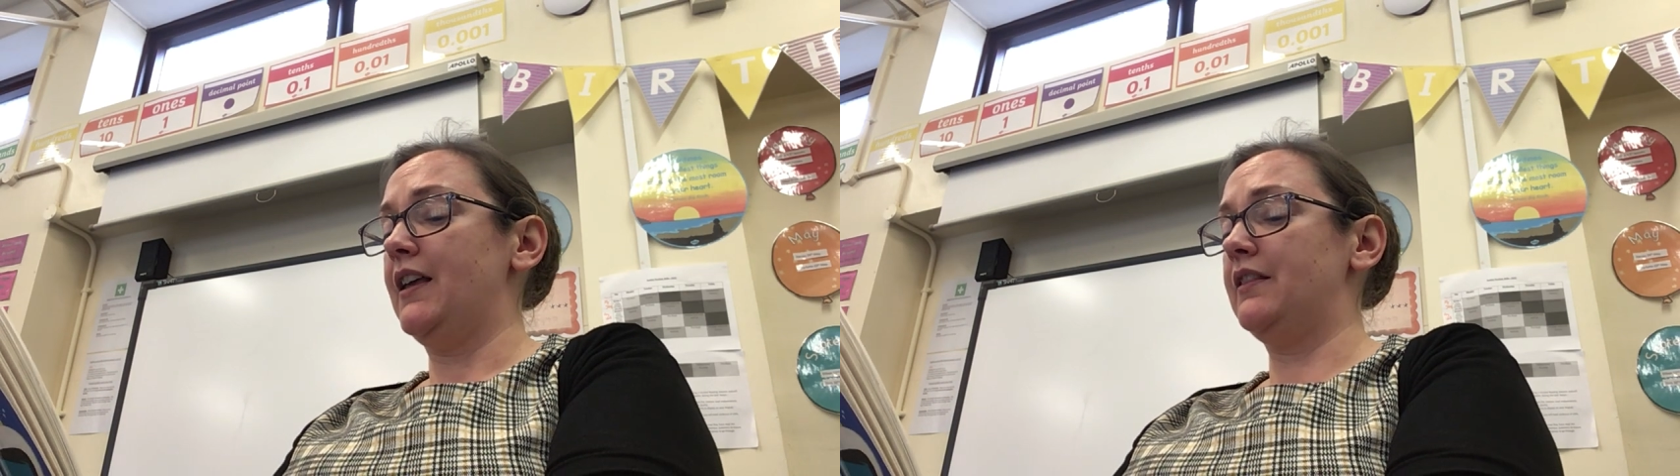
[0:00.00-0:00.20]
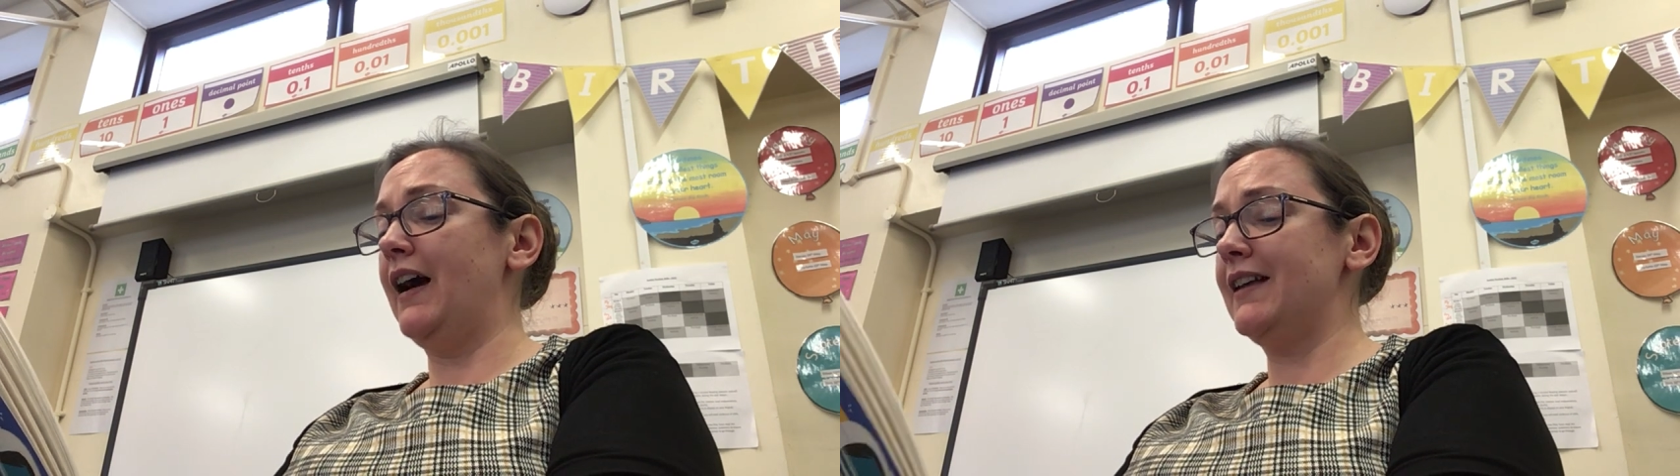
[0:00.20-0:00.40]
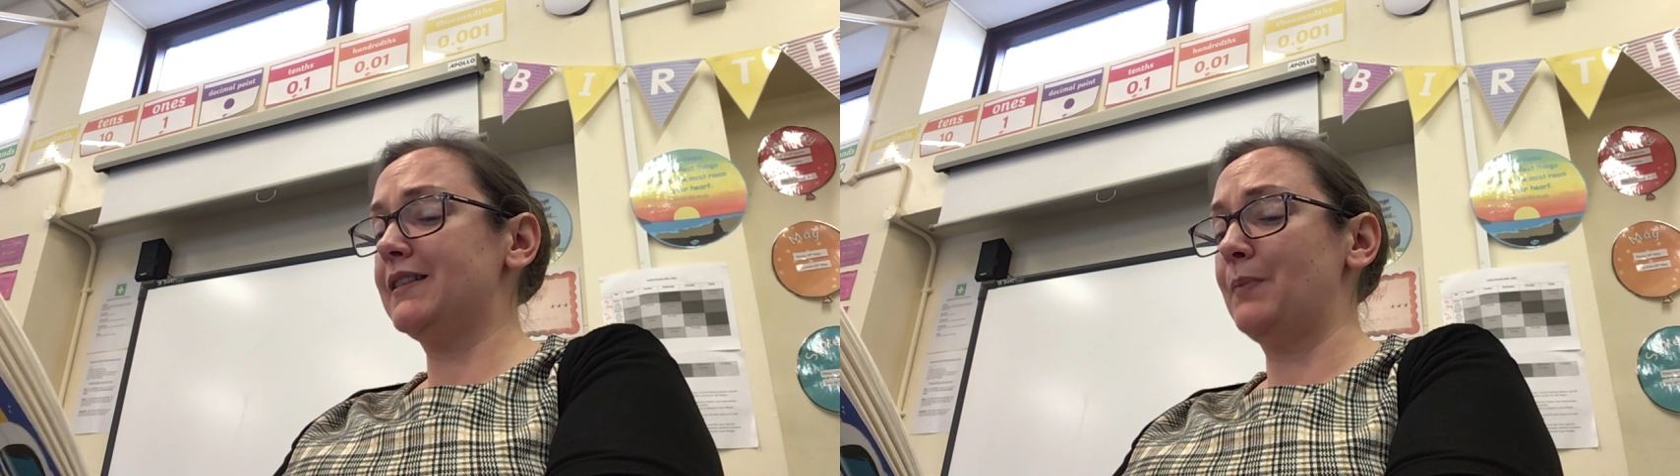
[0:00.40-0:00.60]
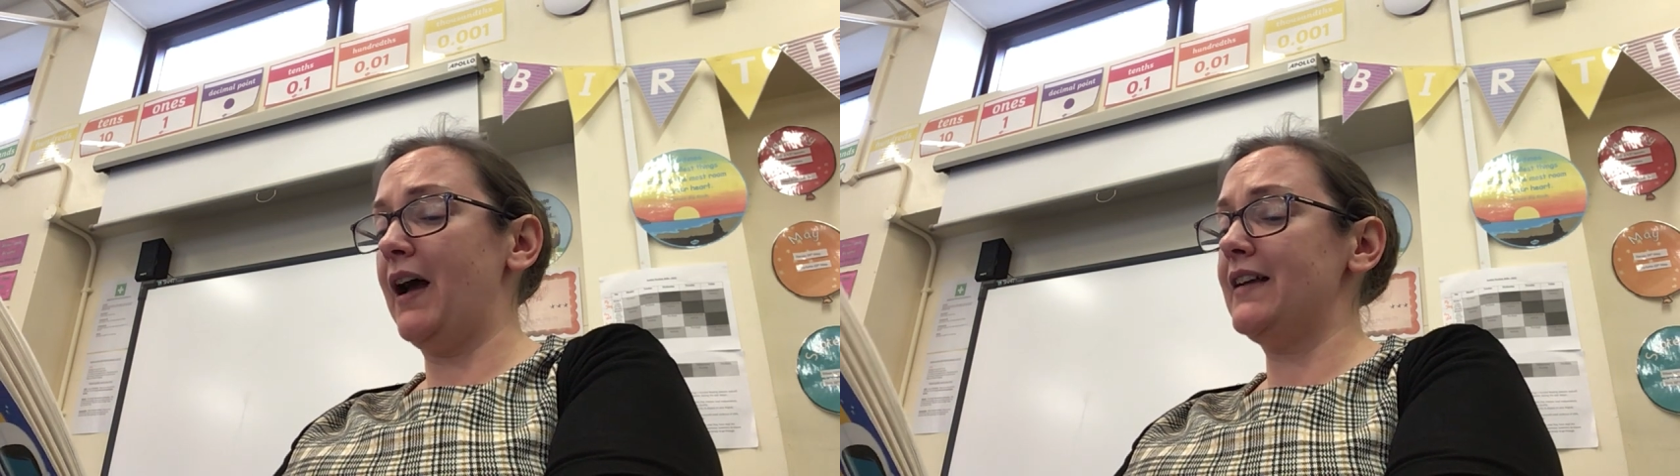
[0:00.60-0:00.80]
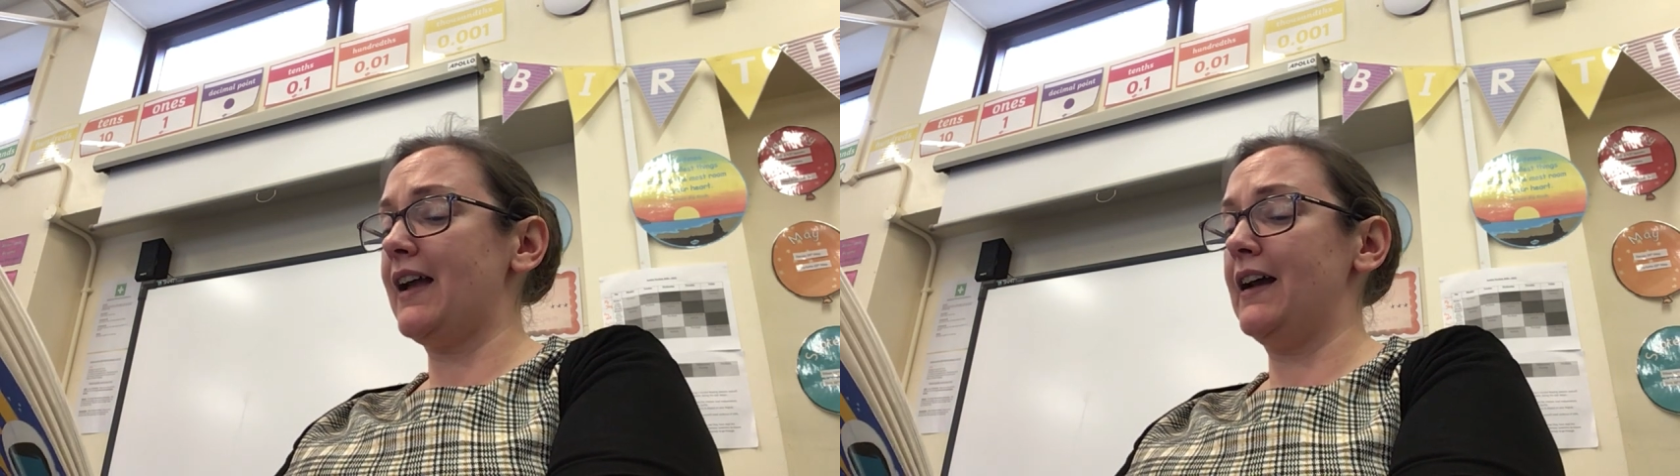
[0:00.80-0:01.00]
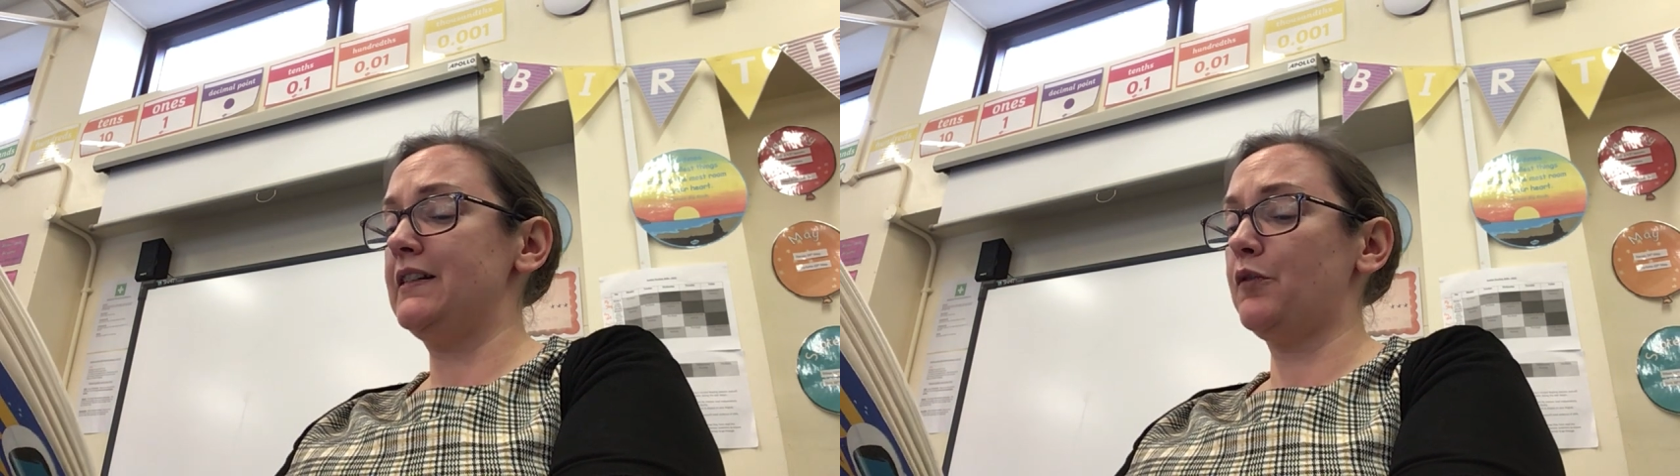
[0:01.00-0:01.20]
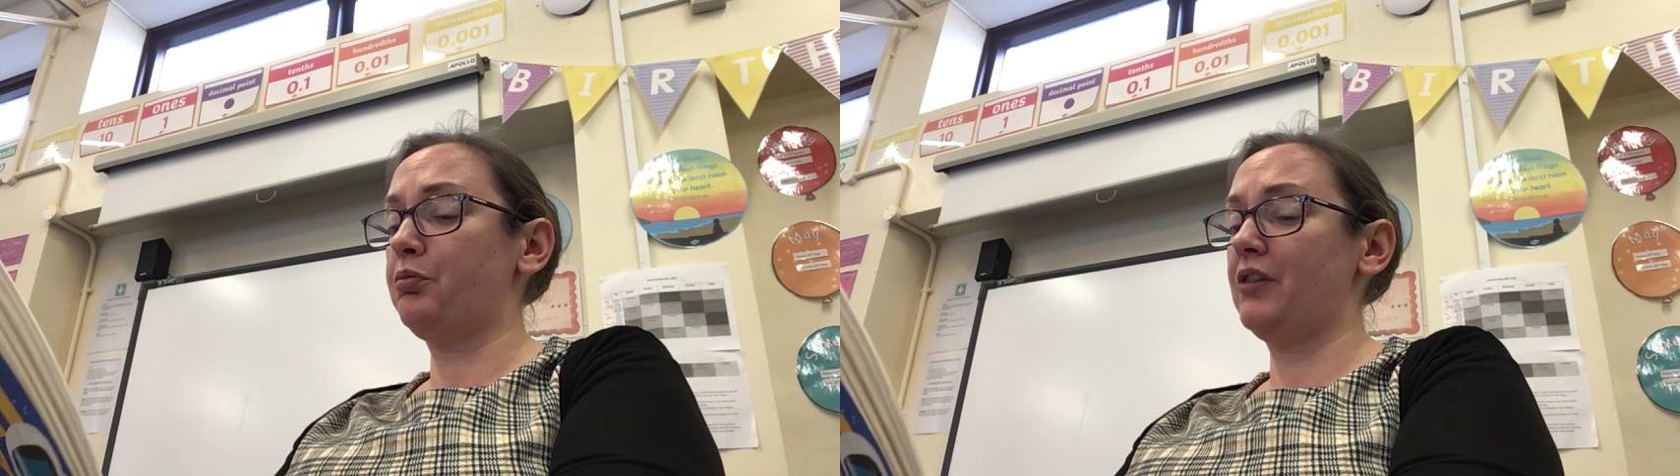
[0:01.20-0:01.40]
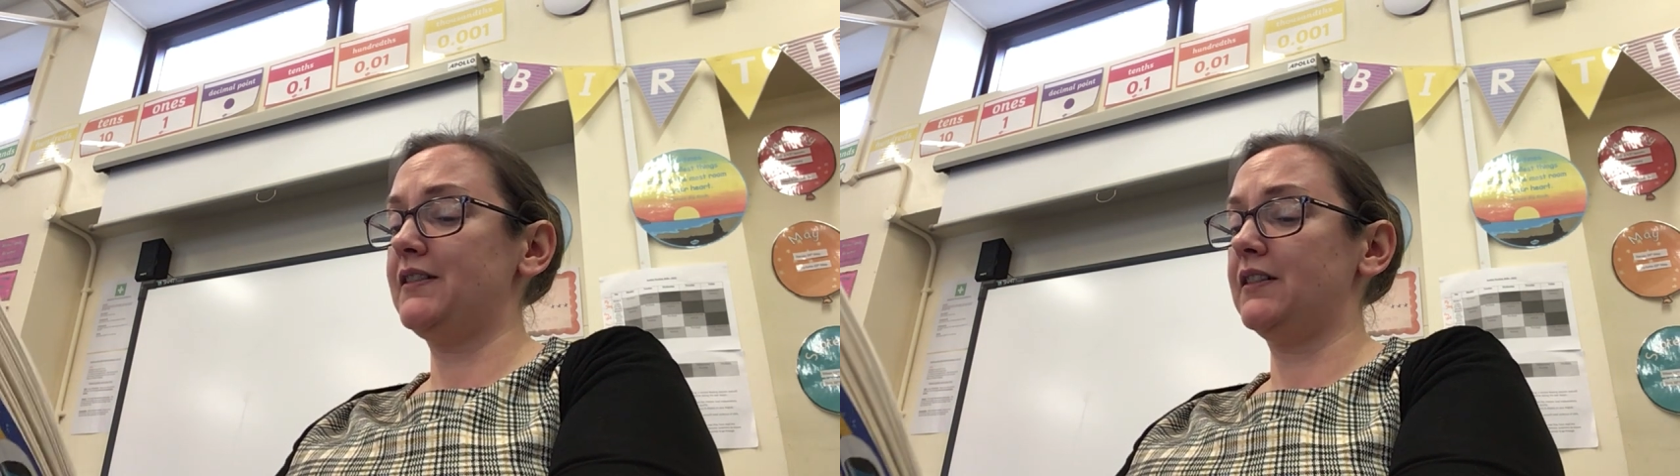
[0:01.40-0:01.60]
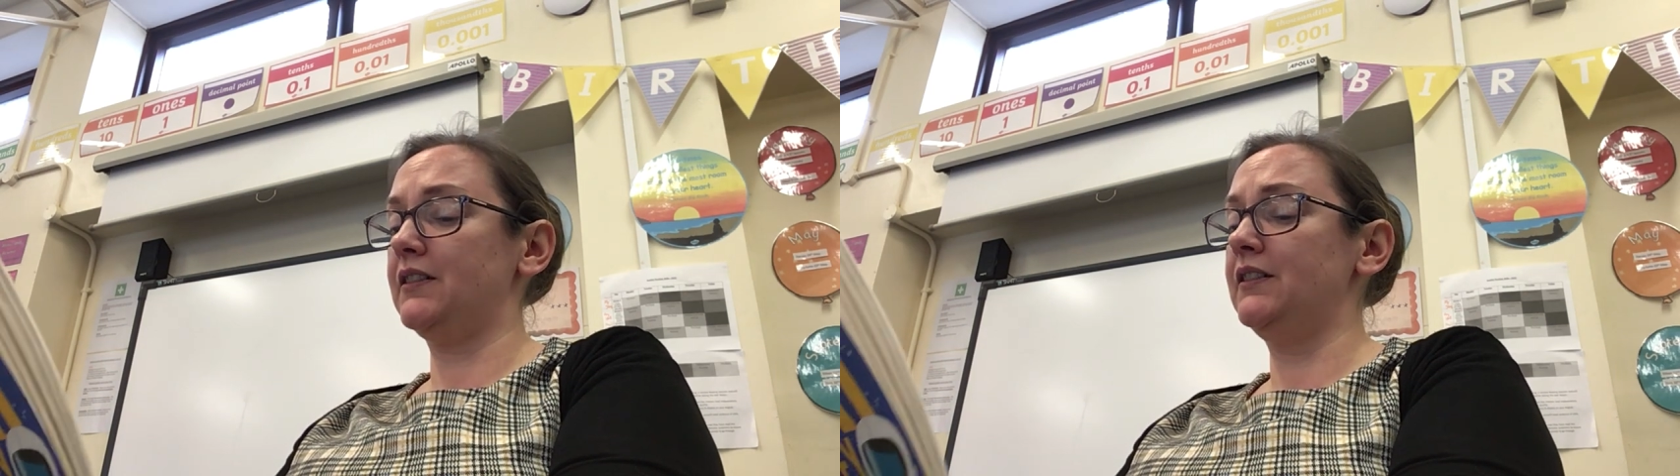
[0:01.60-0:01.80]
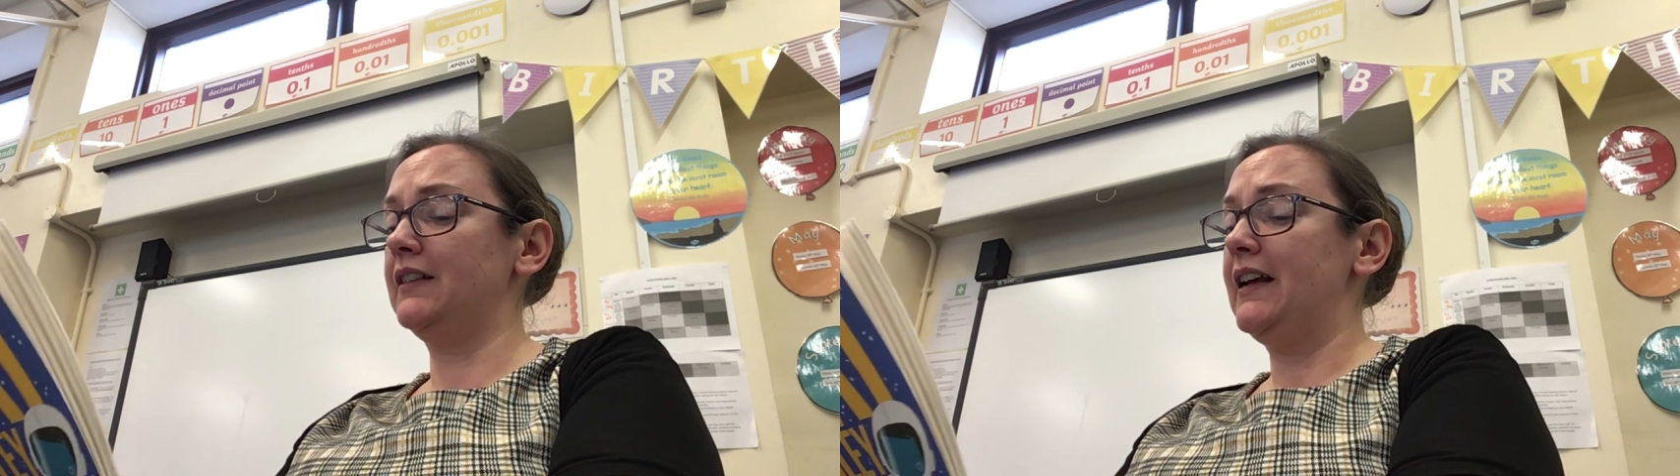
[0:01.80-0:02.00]
That's my kind of
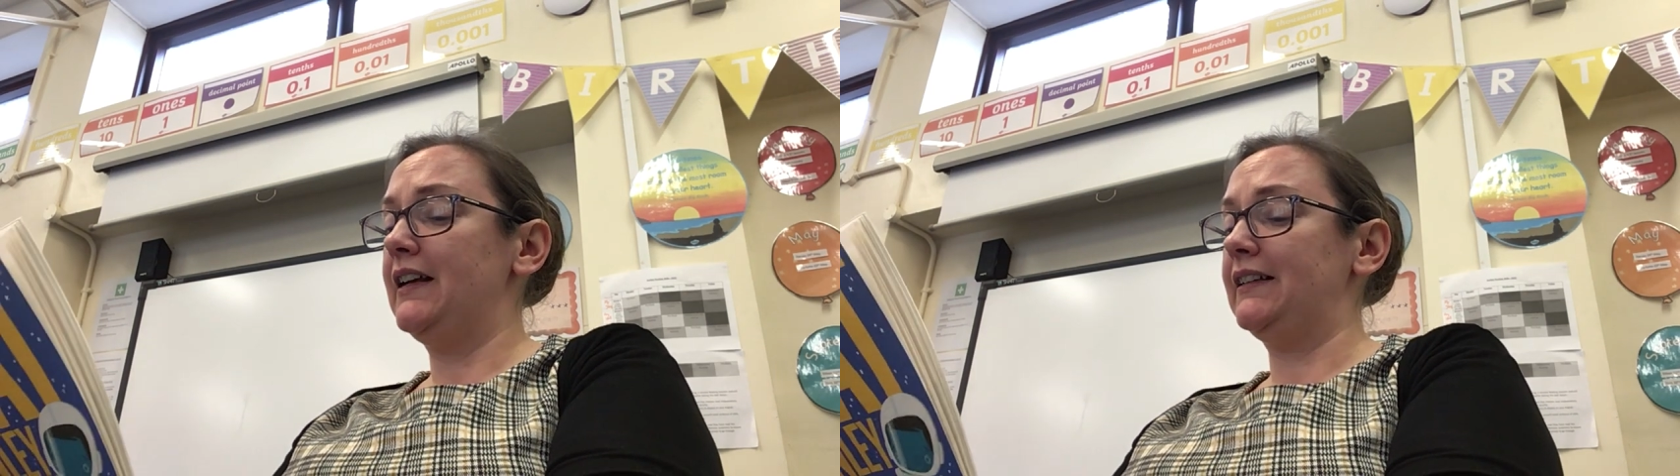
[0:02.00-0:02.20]
president.